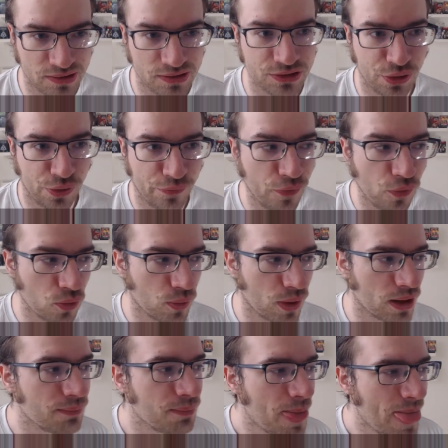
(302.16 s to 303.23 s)
basically Jerry
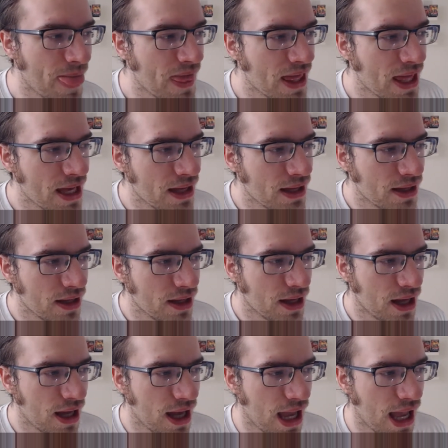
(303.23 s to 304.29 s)
Falwell
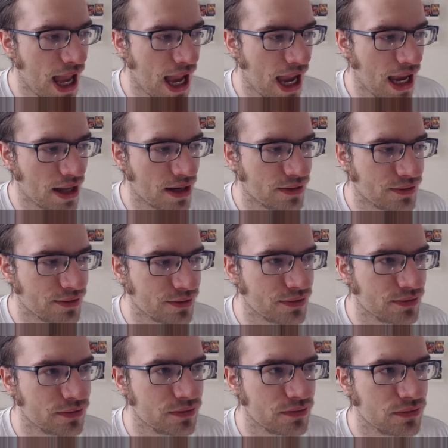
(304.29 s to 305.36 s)

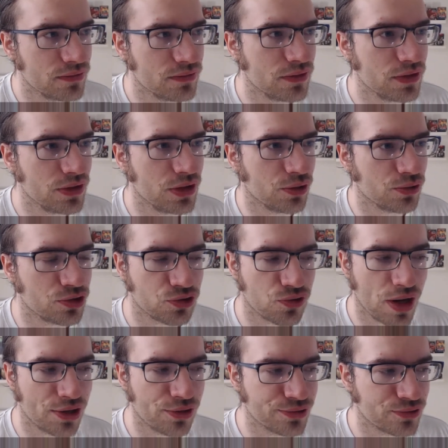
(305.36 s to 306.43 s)
and you know
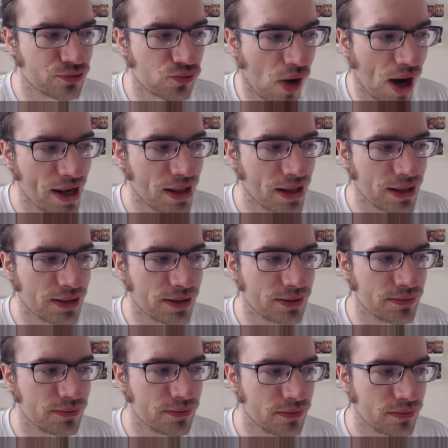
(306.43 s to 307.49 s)
Stryker's riling